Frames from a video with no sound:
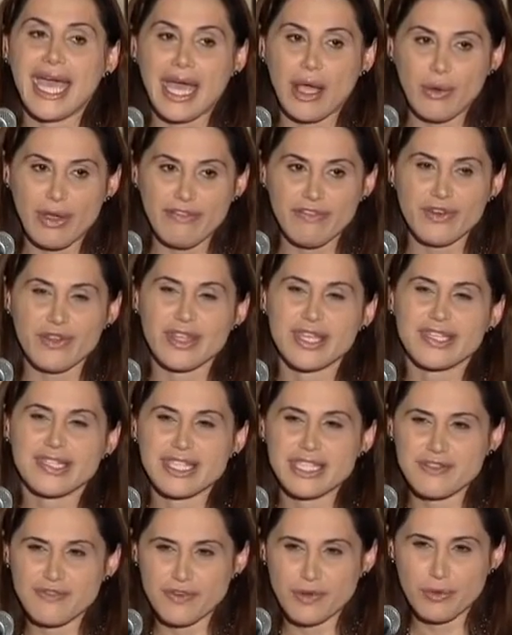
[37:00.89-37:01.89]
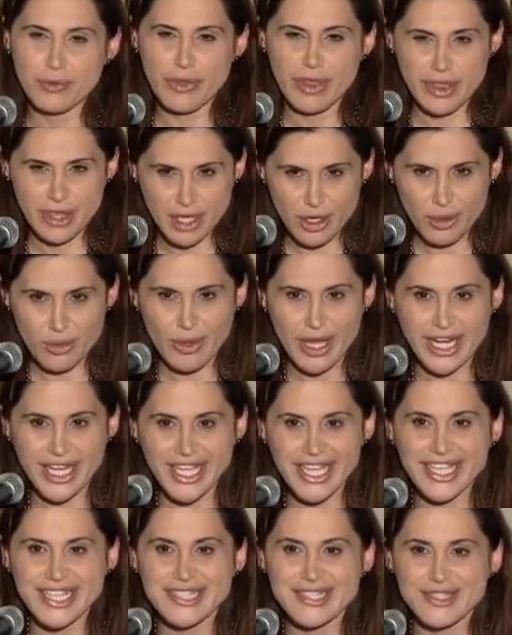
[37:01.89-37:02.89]
However, this is for
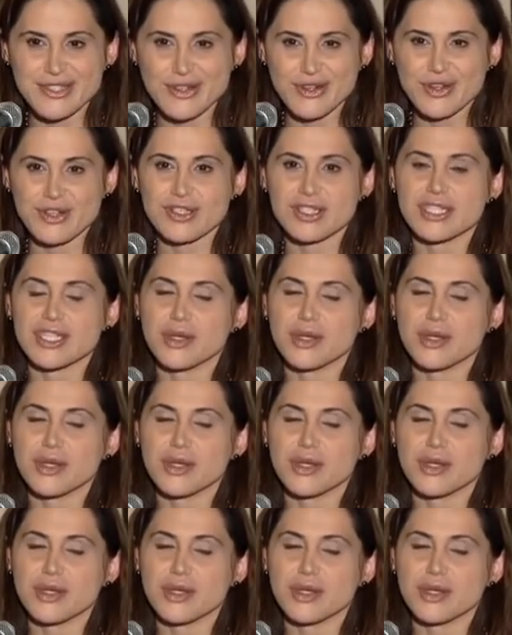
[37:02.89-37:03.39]
theoretic concerns.